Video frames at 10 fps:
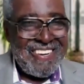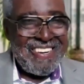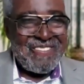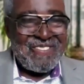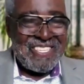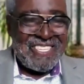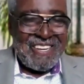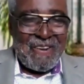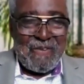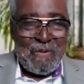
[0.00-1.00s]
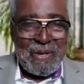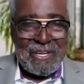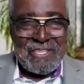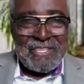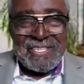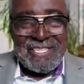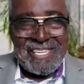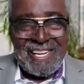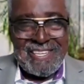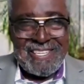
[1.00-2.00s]
of the Center for Middle Georgia
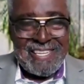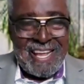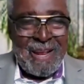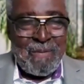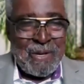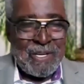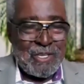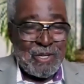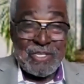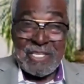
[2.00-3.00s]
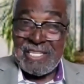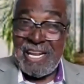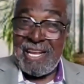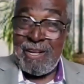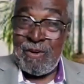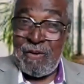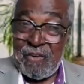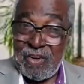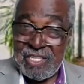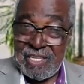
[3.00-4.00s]
Studies at Middle Georgia State
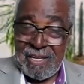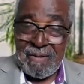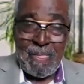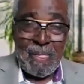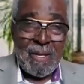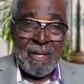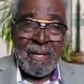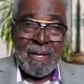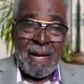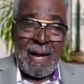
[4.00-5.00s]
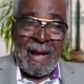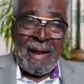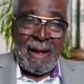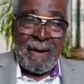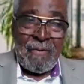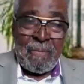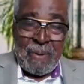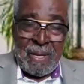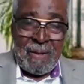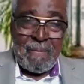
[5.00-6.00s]
University. I
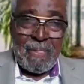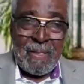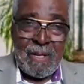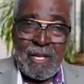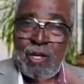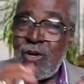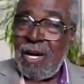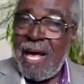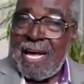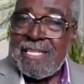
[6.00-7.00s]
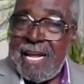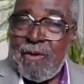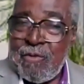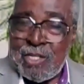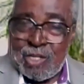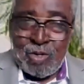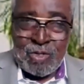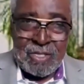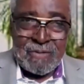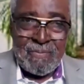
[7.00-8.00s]
repeat, utilize that
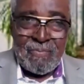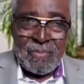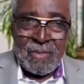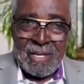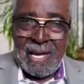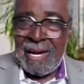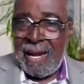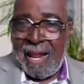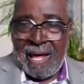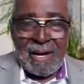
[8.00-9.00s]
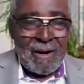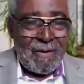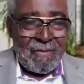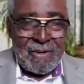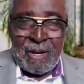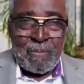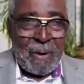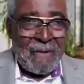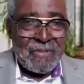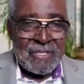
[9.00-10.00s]
resource. Got a lot of
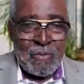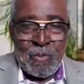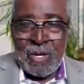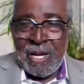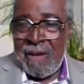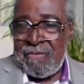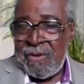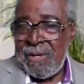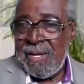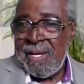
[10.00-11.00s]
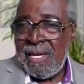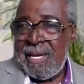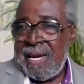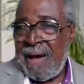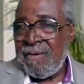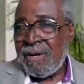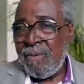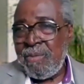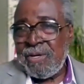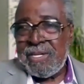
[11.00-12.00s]
nonprofits and what have you in our
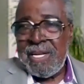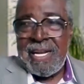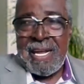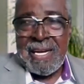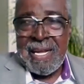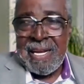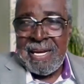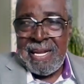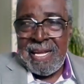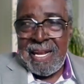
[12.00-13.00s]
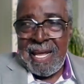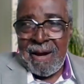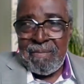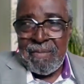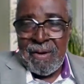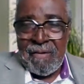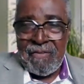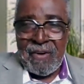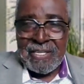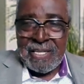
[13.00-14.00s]
community that need help.
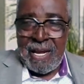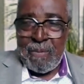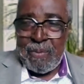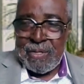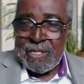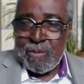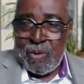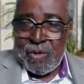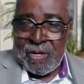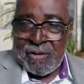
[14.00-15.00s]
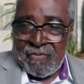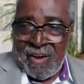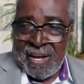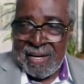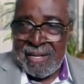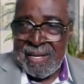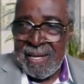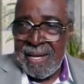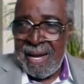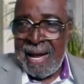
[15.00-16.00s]
For example, this morning, finally,
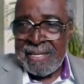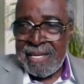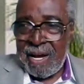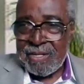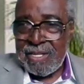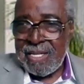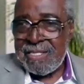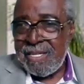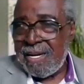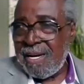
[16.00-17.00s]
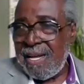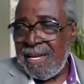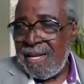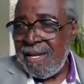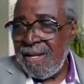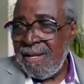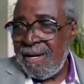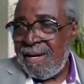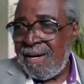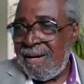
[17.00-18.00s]
I talked to this young lady
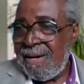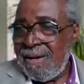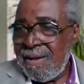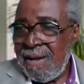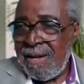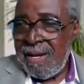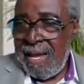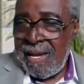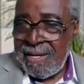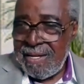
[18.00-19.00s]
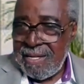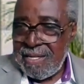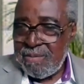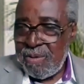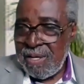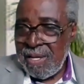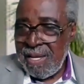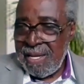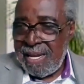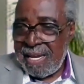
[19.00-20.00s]
and her husband.
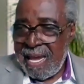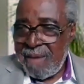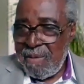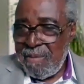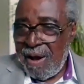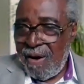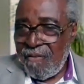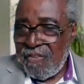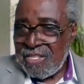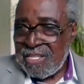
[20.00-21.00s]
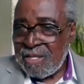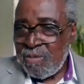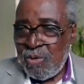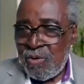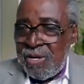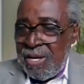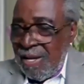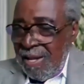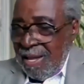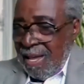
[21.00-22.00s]
They came in my office this
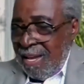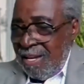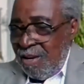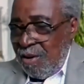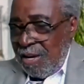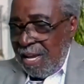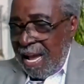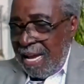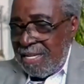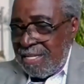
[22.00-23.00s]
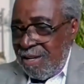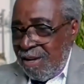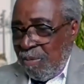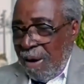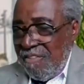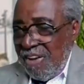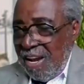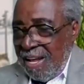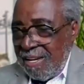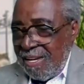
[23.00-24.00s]
morning, and they got this nonprofit, a
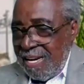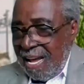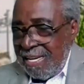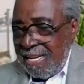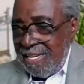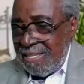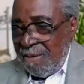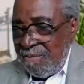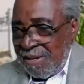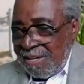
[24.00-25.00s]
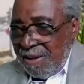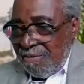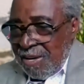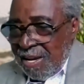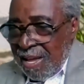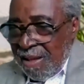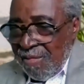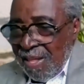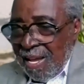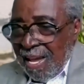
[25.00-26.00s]
lot of good ideas. I'm looking up the
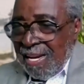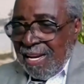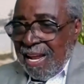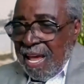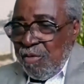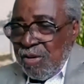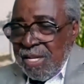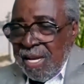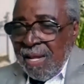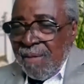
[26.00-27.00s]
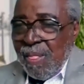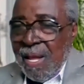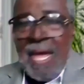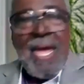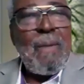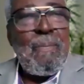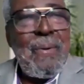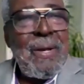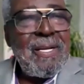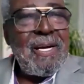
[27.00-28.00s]
name, and the name was
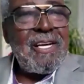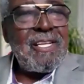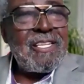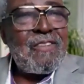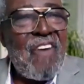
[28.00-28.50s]
Helping Others